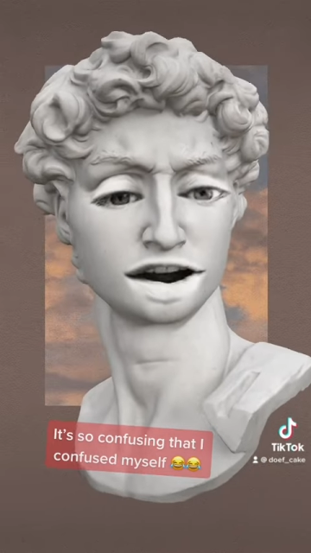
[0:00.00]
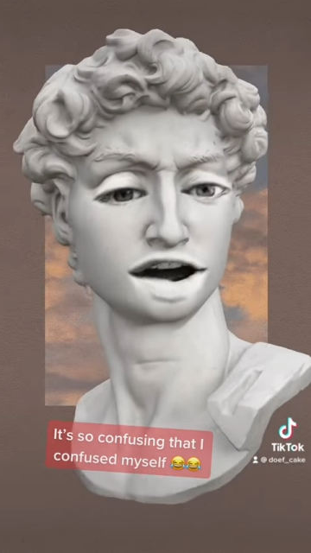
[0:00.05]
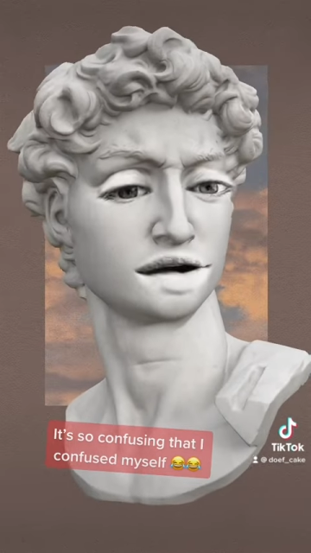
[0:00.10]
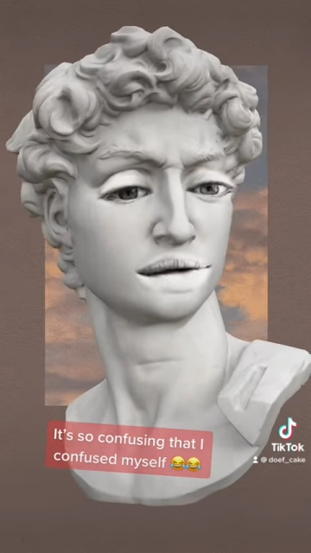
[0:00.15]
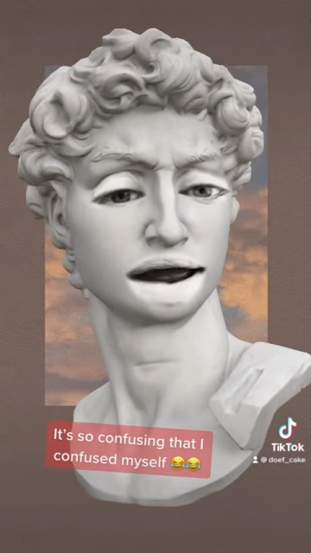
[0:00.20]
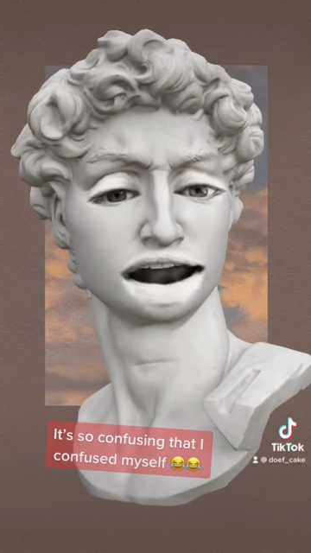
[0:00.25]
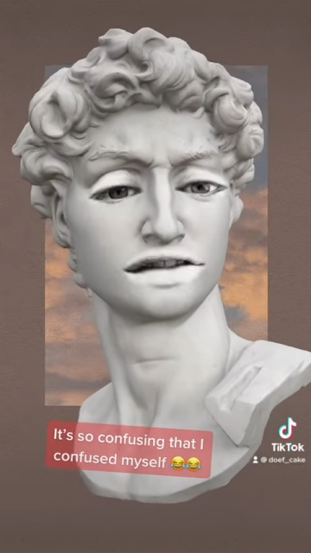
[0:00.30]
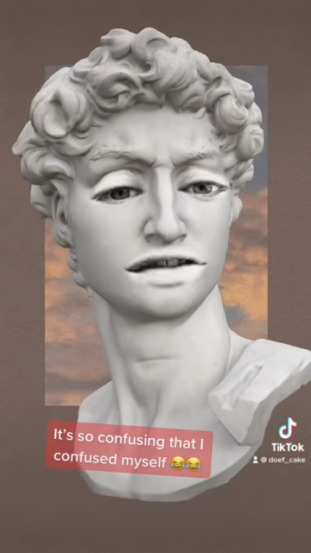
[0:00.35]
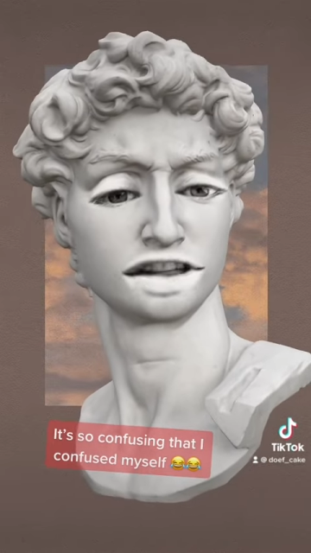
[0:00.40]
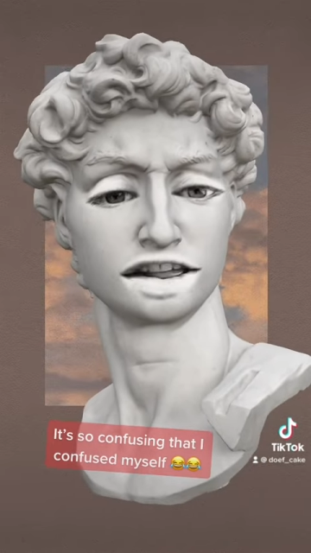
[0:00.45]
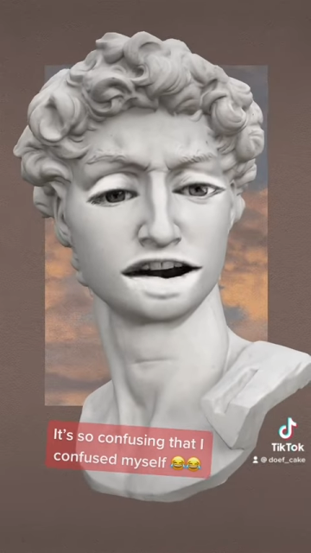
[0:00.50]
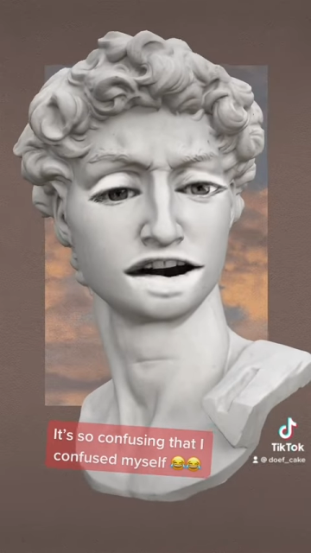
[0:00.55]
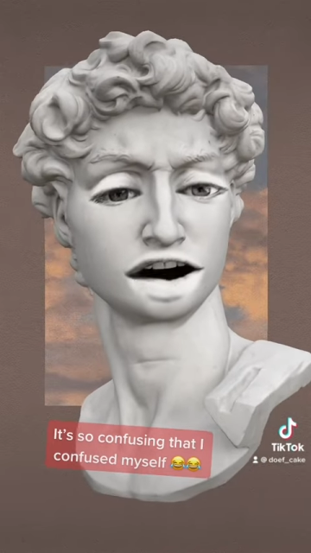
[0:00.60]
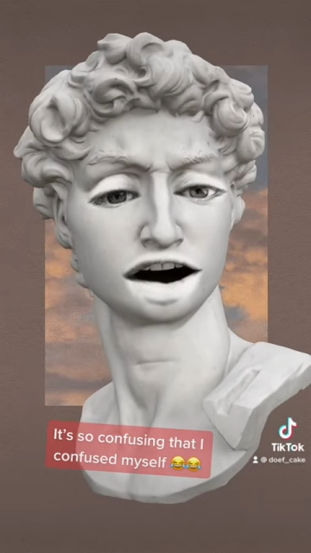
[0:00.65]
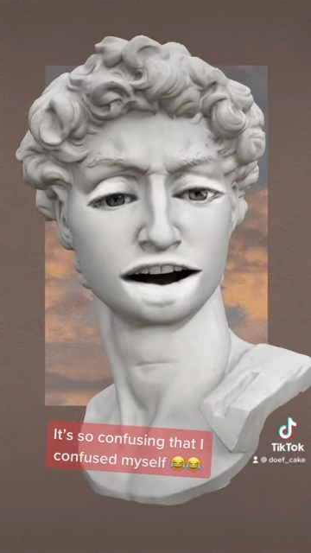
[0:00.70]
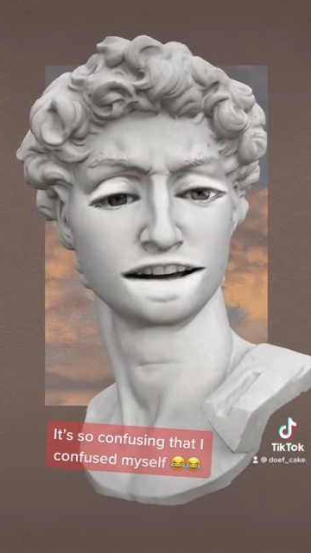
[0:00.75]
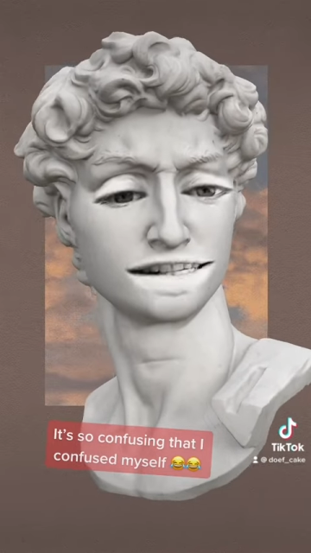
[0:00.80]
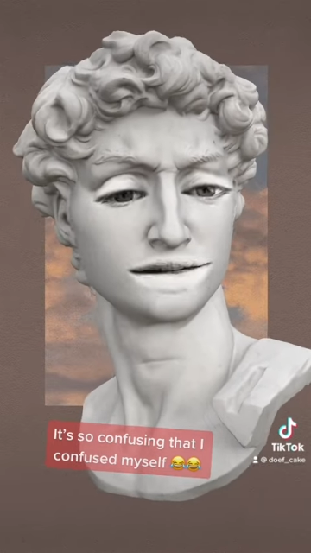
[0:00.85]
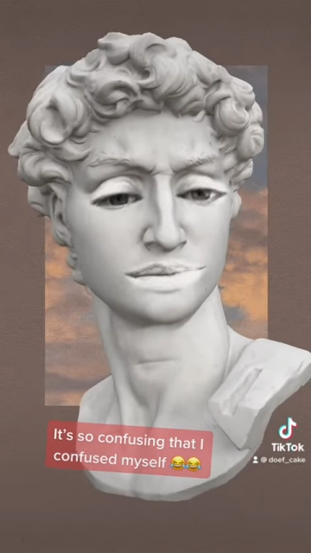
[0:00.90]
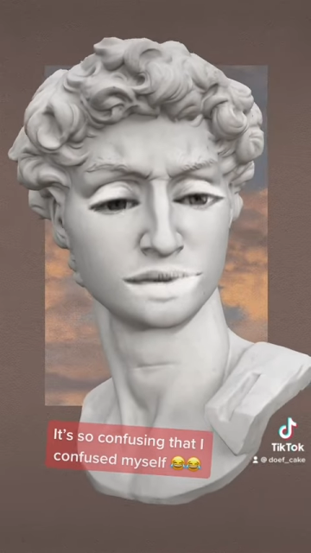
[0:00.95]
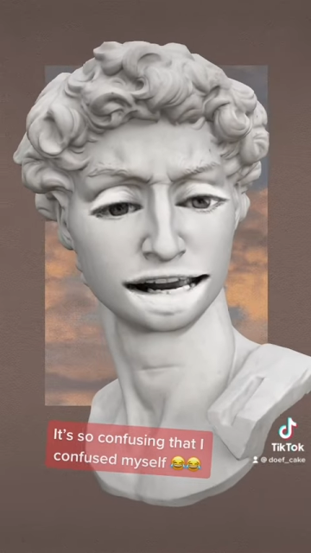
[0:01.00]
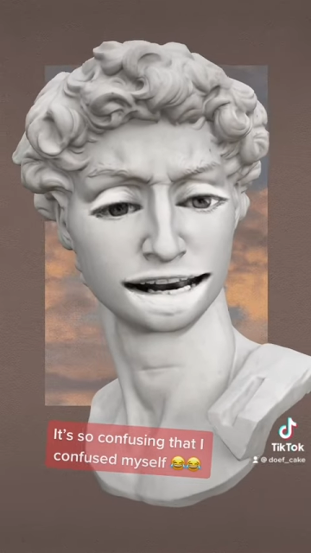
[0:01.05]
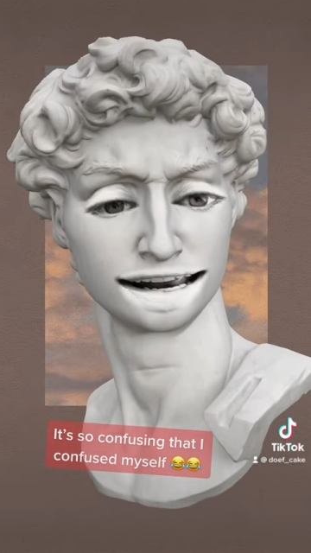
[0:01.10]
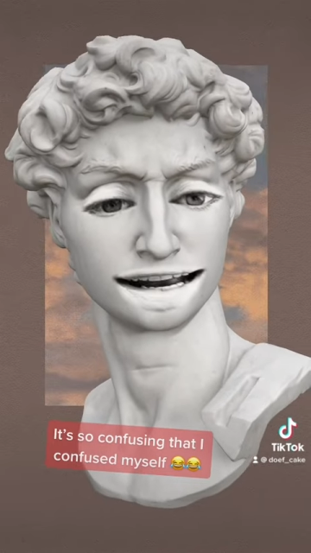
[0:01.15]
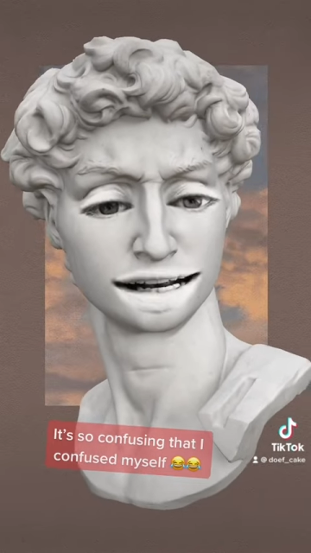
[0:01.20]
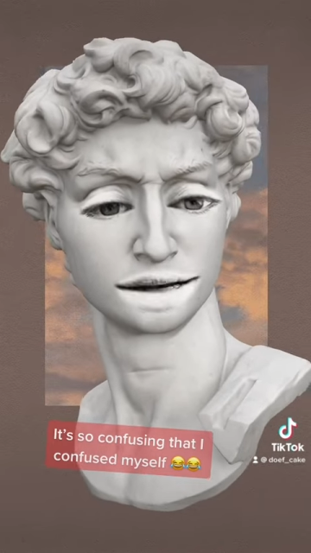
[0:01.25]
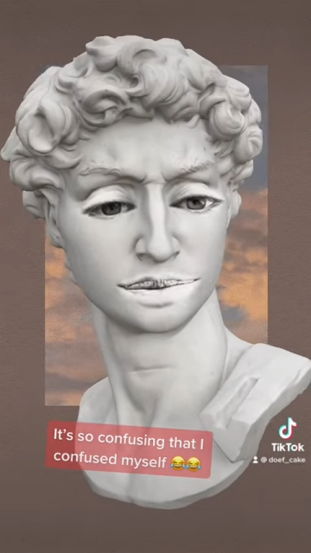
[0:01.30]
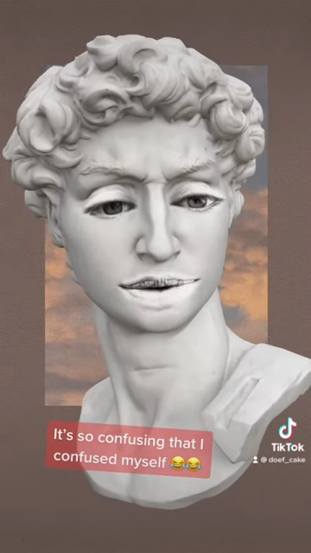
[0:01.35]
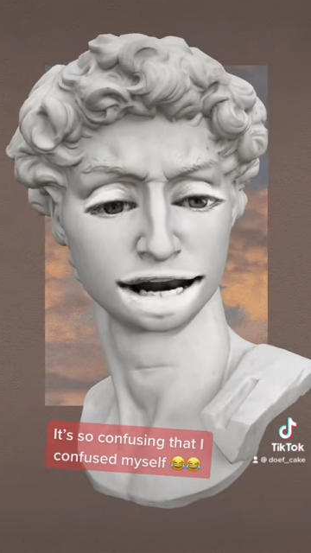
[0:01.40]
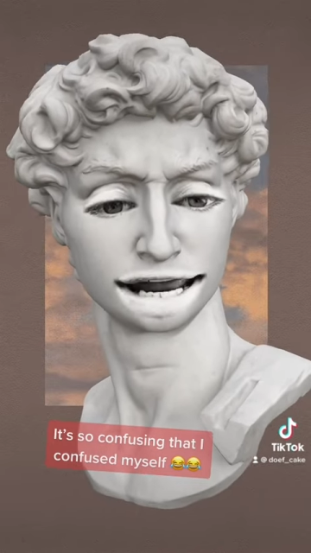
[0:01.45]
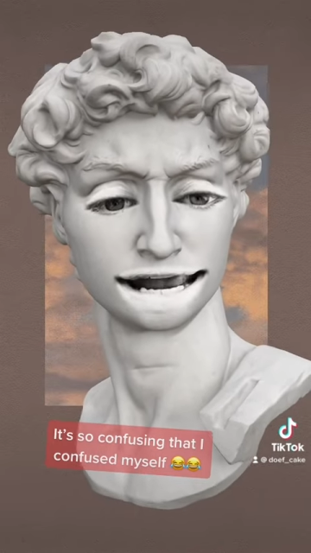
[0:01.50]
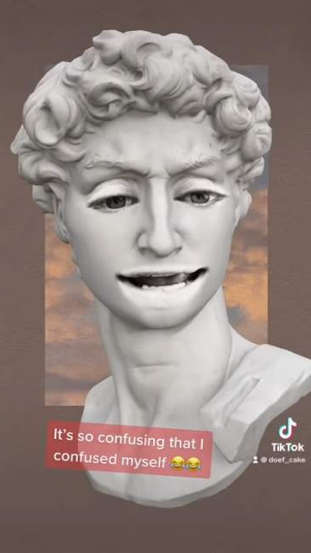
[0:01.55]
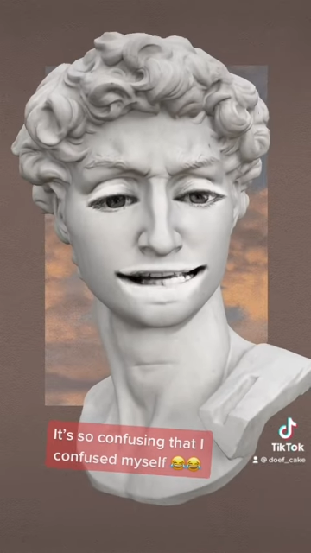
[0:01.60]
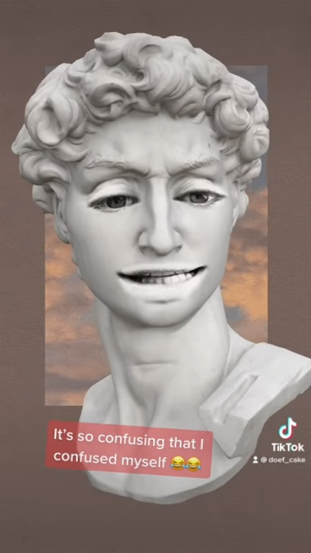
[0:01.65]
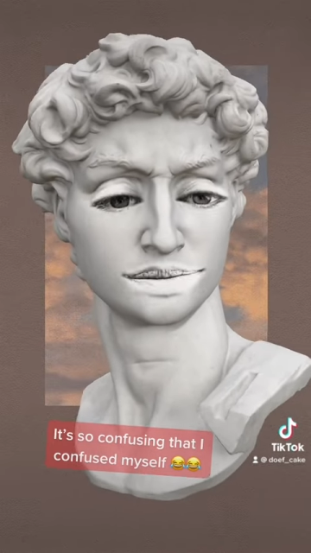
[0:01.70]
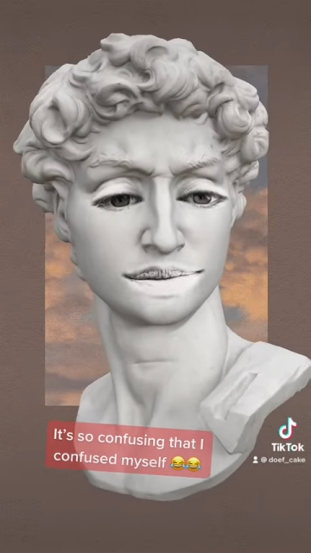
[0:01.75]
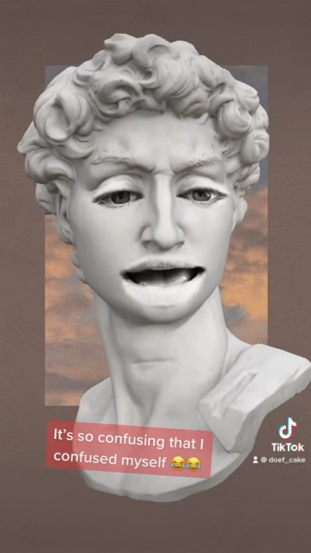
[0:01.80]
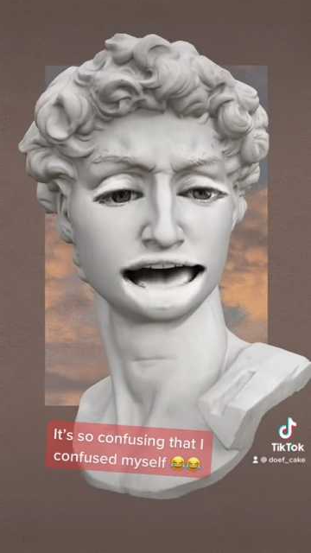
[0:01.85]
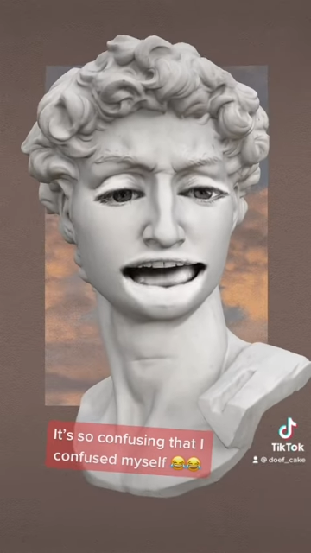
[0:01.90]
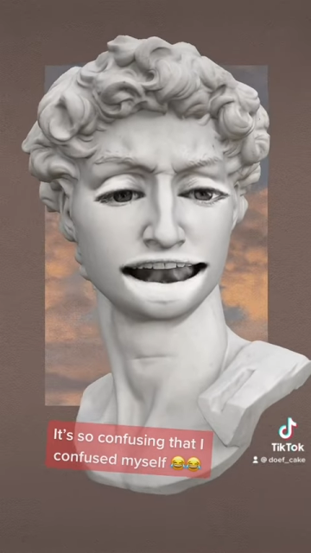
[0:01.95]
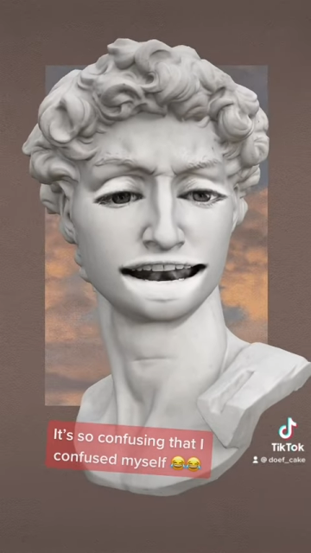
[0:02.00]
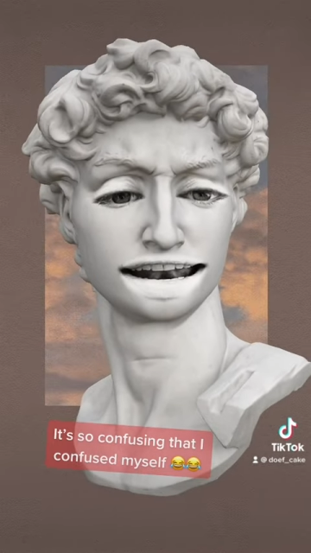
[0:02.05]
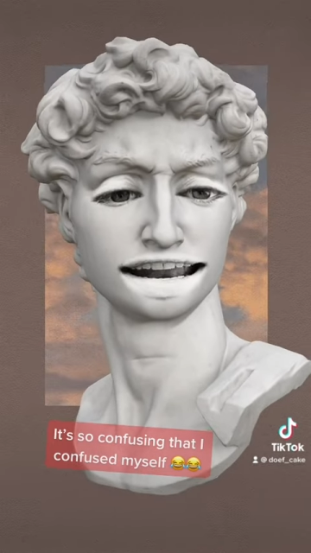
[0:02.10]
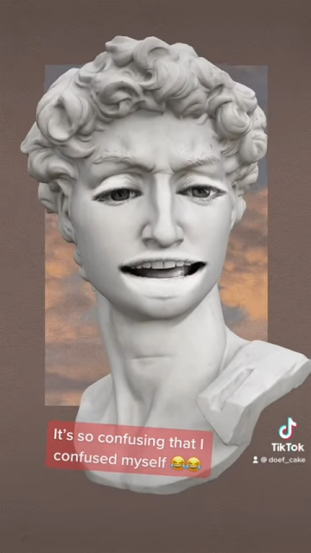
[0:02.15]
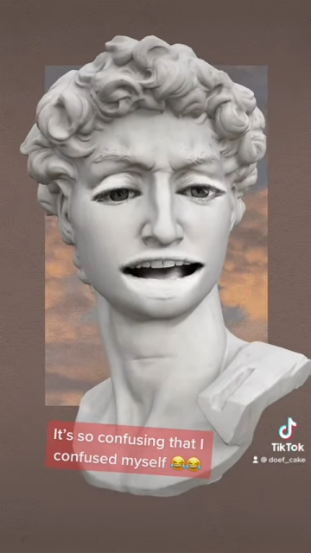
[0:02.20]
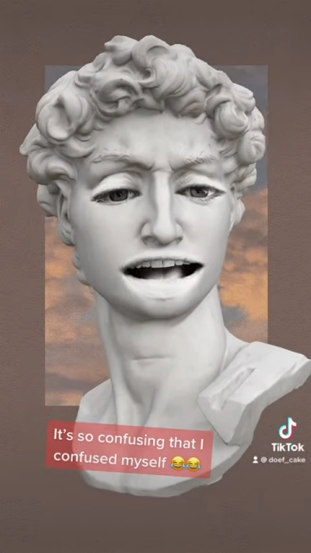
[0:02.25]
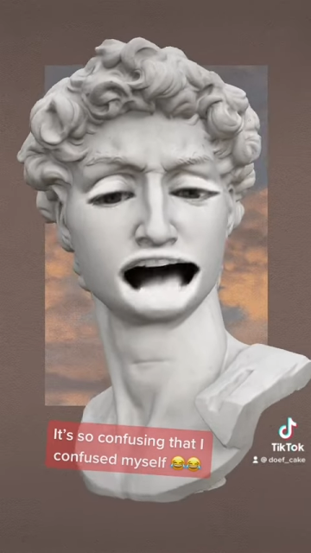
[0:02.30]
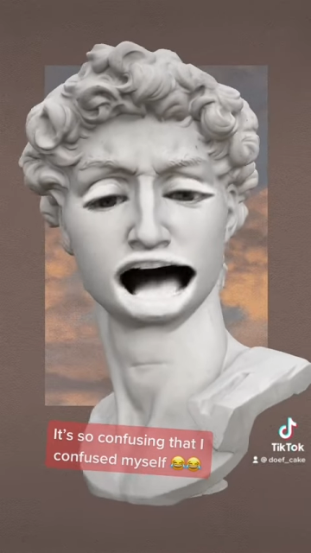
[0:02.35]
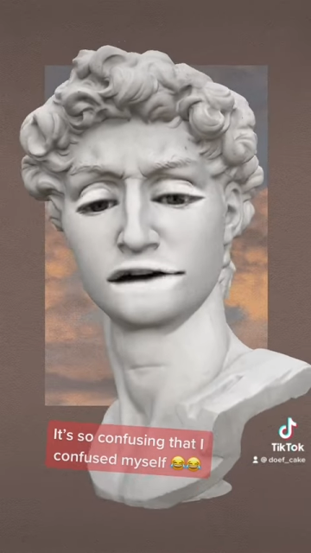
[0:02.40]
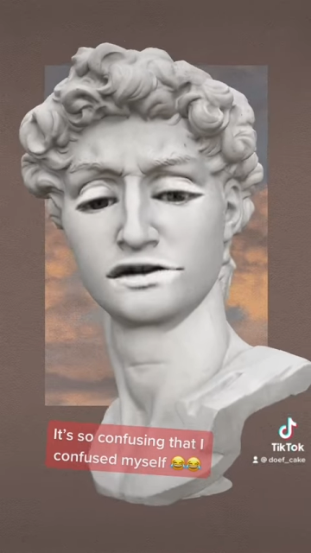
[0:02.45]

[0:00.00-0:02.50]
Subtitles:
Don't wait for the last minute. Please, man.